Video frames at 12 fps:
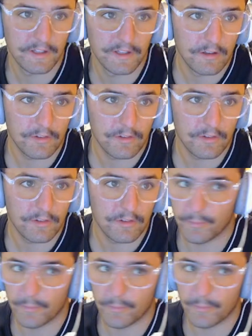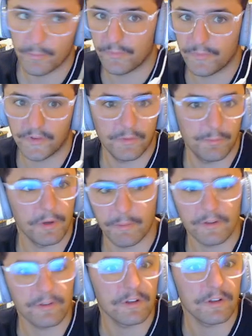So just pretty
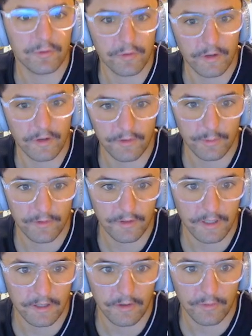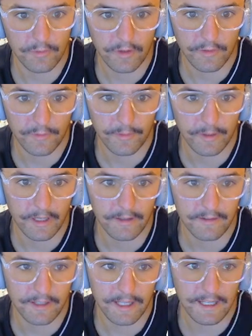much get straight into it today, no fluffing around.
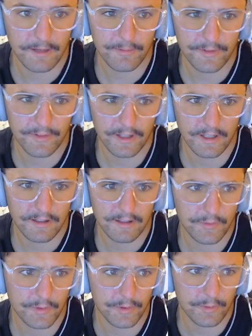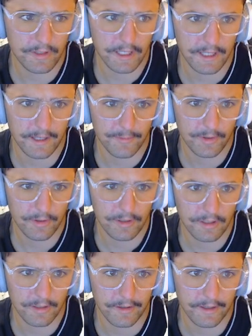Today was a difficult day, I'm not
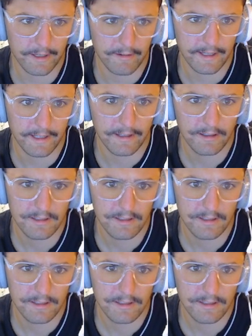gonna lie. I